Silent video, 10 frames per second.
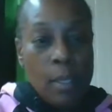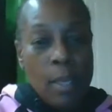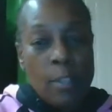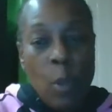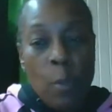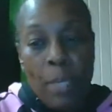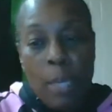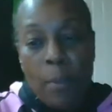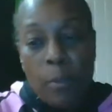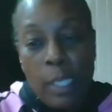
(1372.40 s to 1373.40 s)
And so
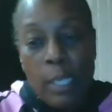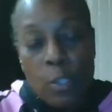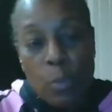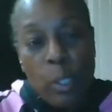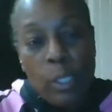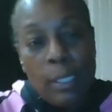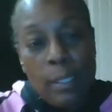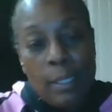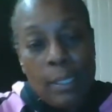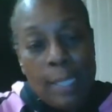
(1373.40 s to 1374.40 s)
people need to
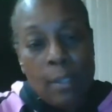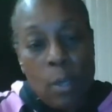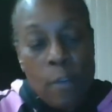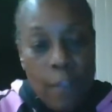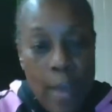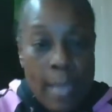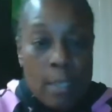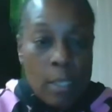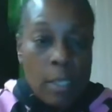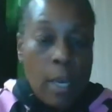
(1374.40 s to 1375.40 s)
really get their
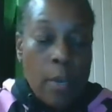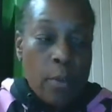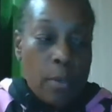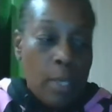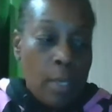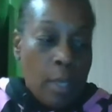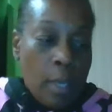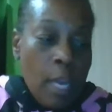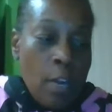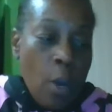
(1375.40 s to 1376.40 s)
facts together
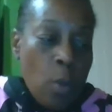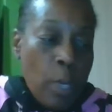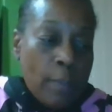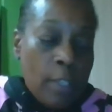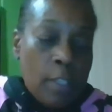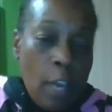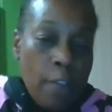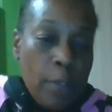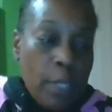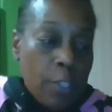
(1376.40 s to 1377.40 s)
and know what the
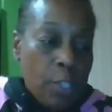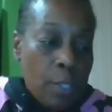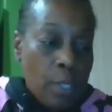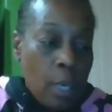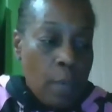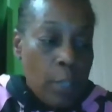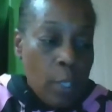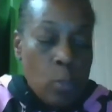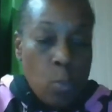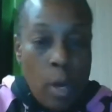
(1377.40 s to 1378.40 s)
definitions of
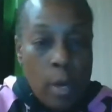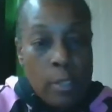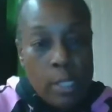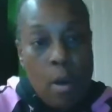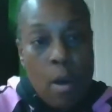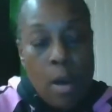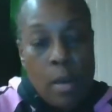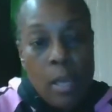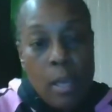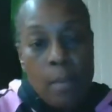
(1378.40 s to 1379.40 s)
these words
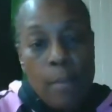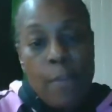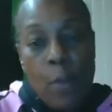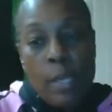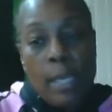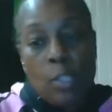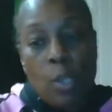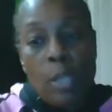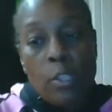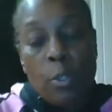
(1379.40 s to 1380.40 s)
are before they
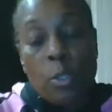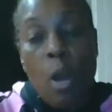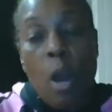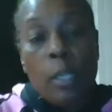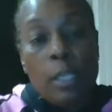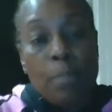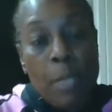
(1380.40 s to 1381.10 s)
start just calling